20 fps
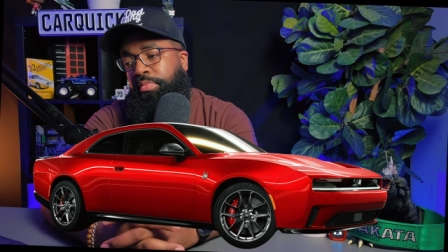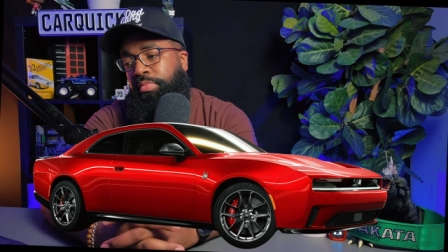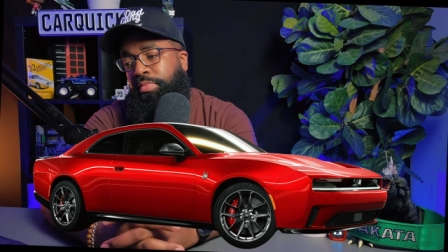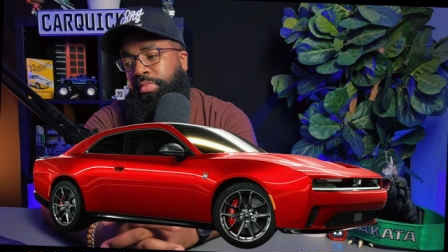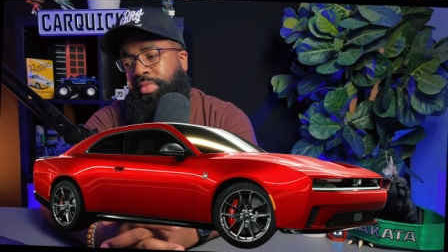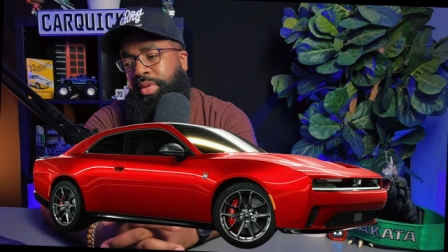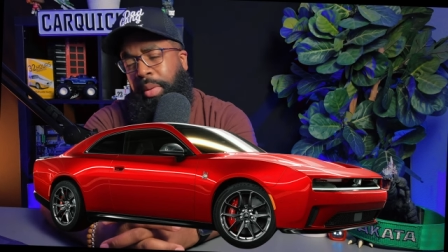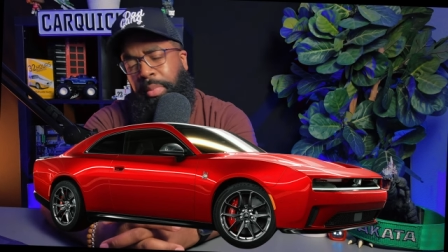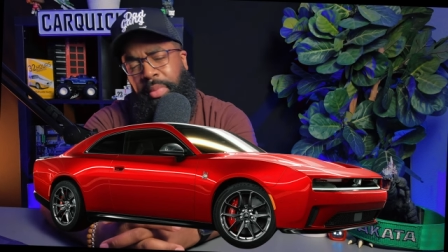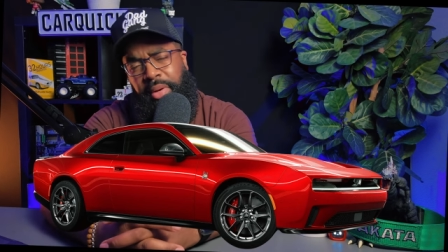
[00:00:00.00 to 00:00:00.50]

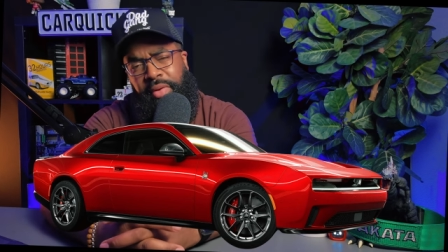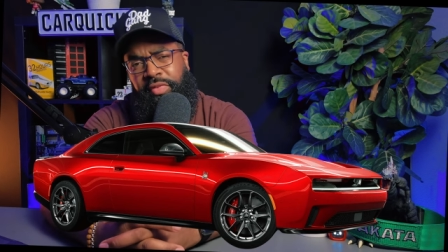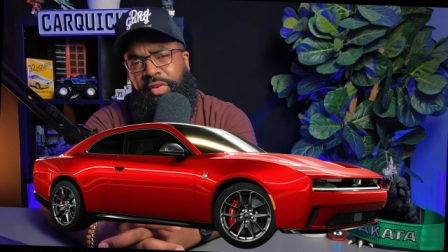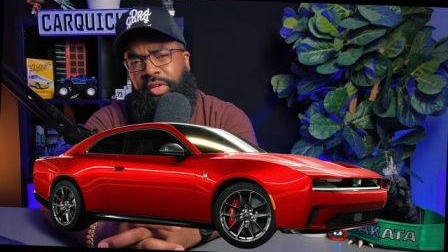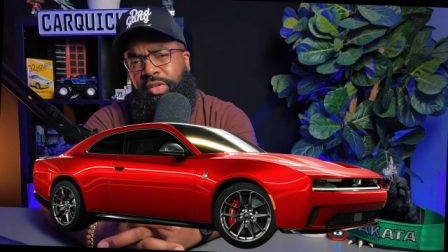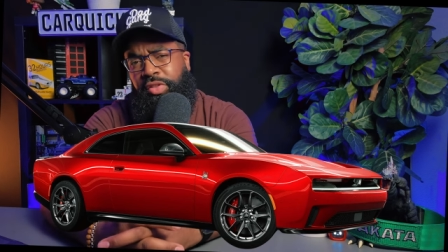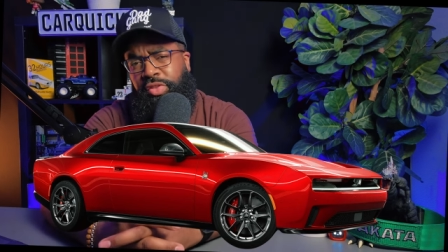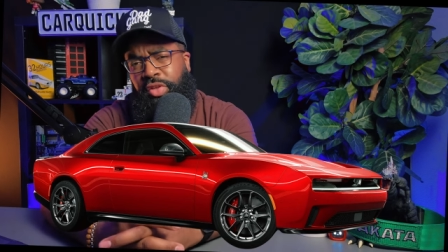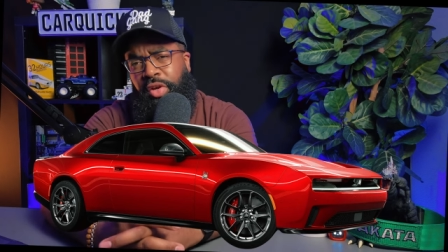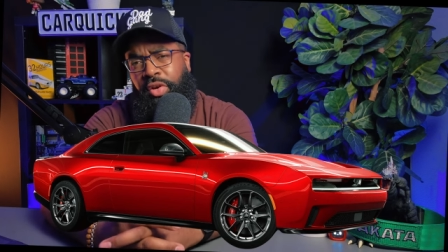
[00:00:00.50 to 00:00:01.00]
somewhat of a
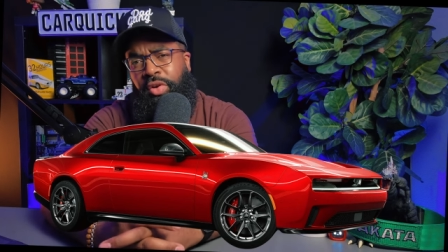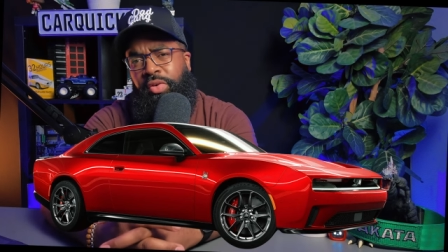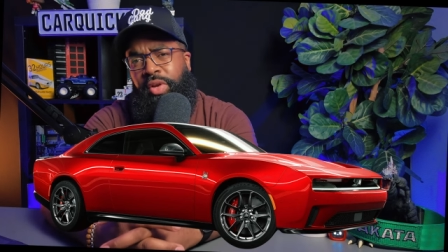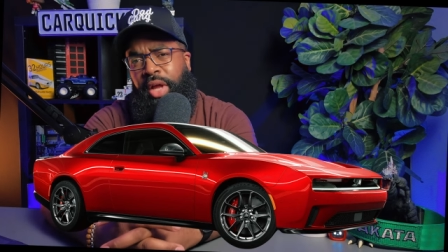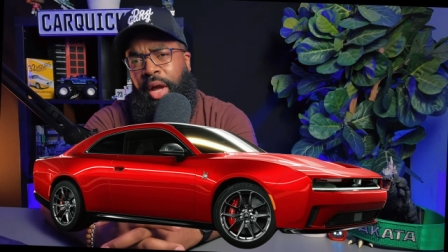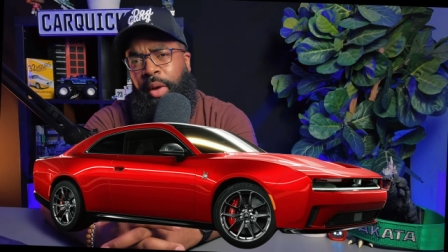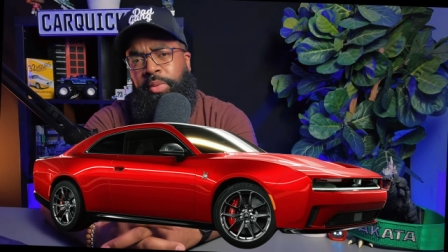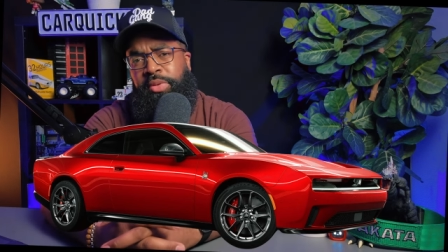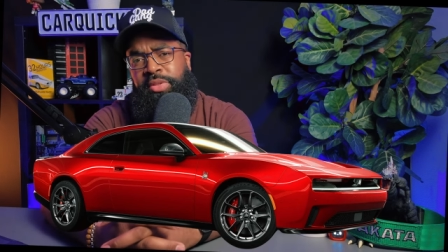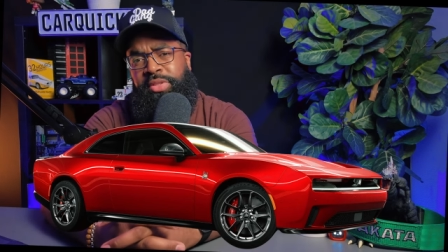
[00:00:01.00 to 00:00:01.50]
concern,
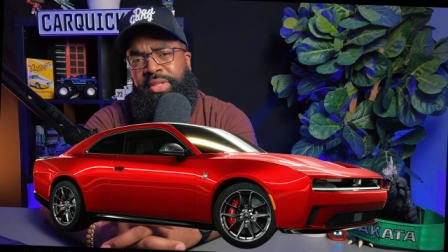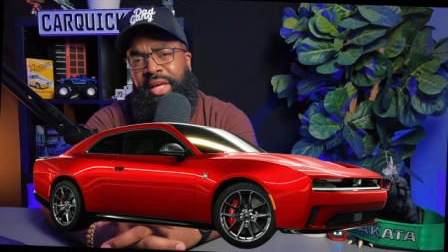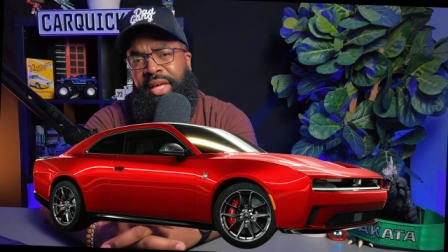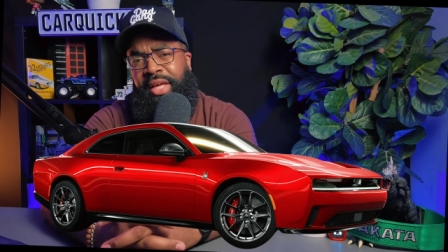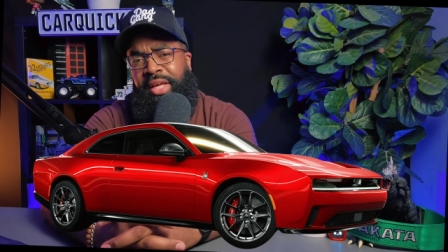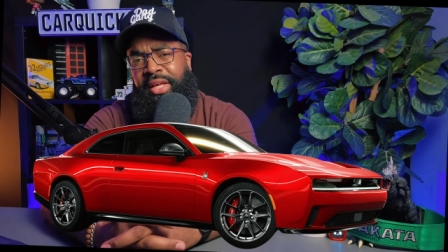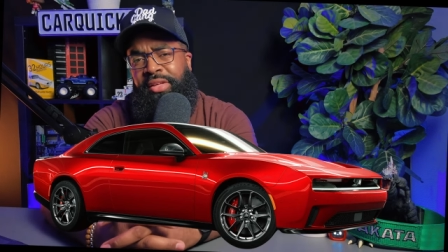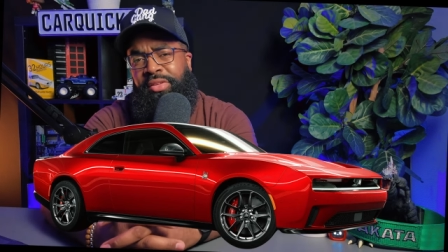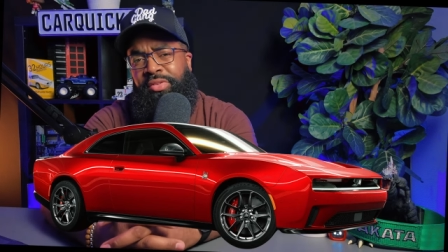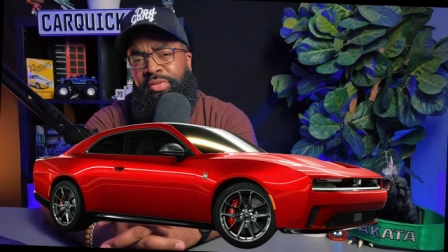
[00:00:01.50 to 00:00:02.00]
I would say,
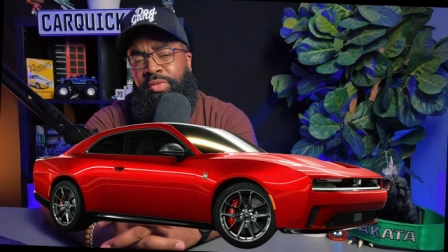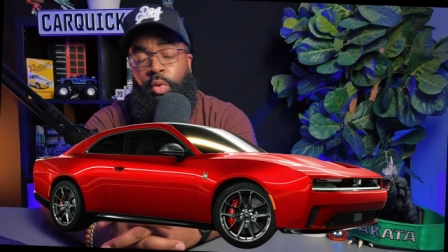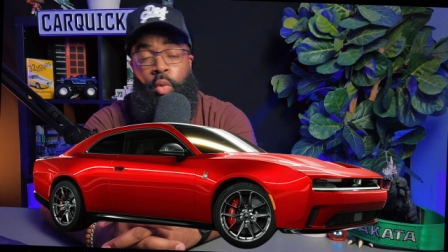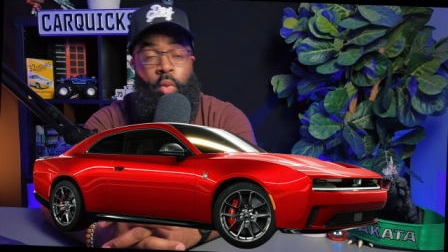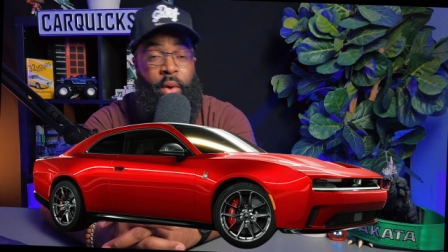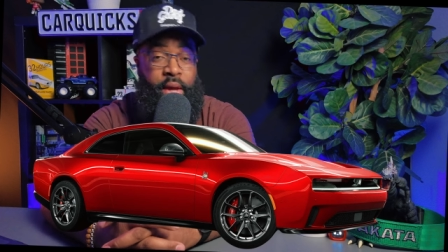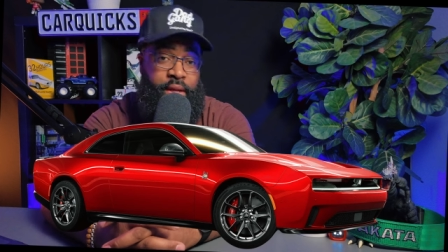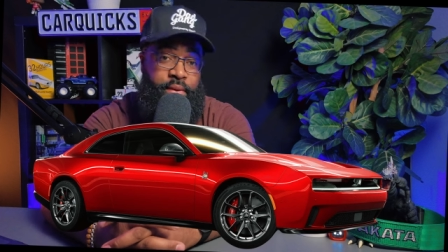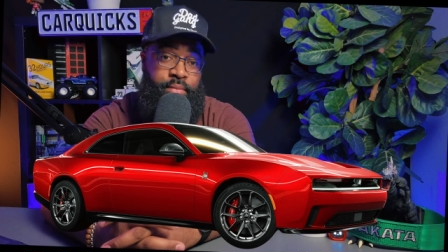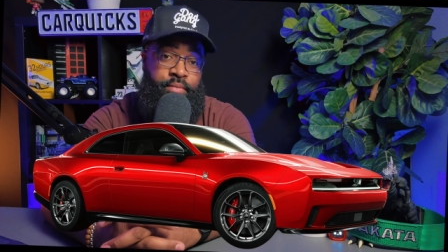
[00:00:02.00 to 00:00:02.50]
is the
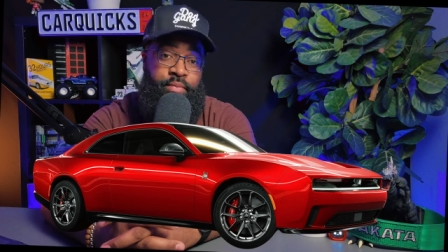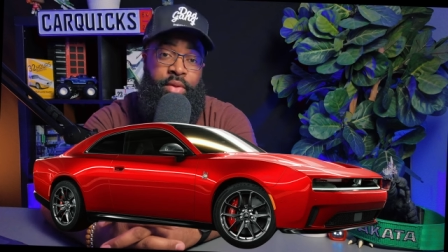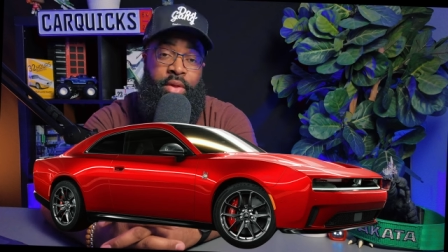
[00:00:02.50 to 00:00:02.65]
weight.